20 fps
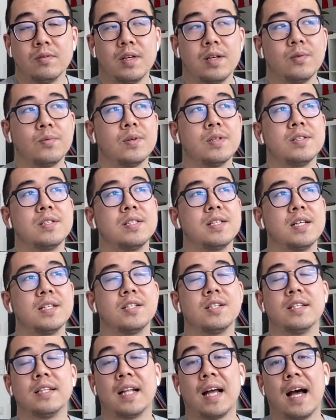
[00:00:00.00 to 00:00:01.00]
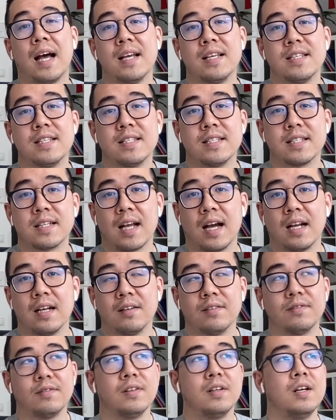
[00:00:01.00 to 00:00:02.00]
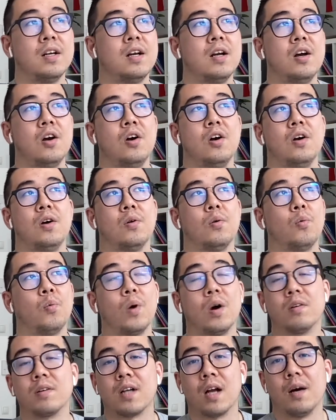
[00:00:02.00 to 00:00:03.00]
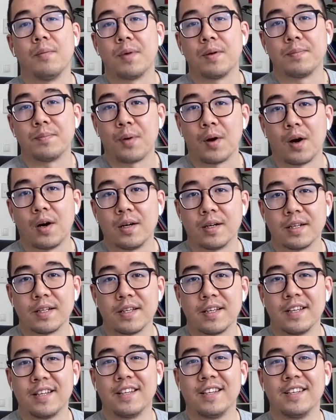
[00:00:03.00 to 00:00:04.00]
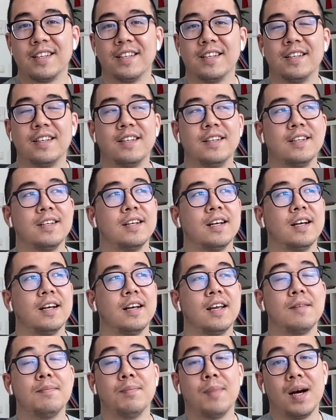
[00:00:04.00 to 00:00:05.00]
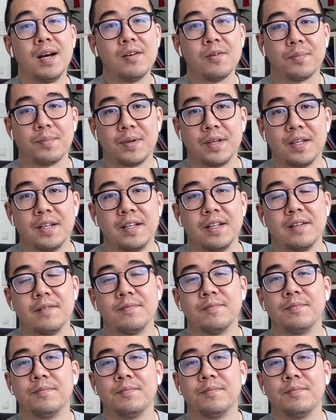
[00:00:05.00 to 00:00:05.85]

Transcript: It was such a nice kind of welcoming party. In my opinion.